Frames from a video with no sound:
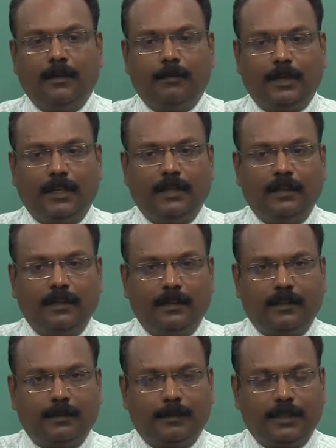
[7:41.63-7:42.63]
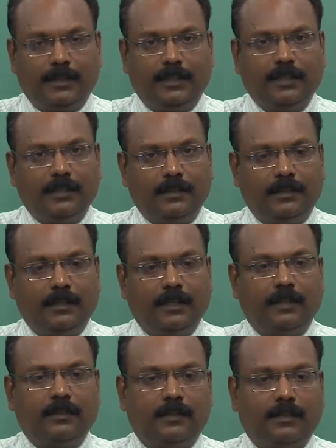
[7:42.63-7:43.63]
But then the best thing is
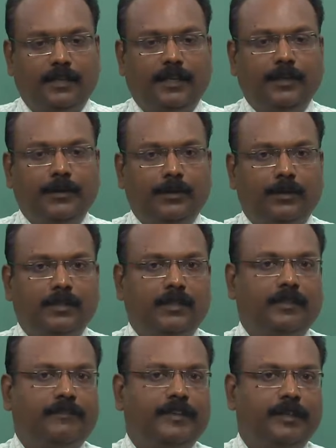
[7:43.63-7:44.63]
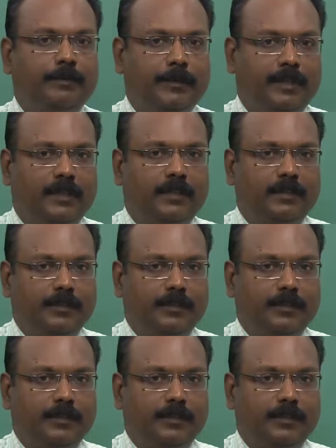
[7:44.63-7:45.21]
still steadying yourself in a mirror,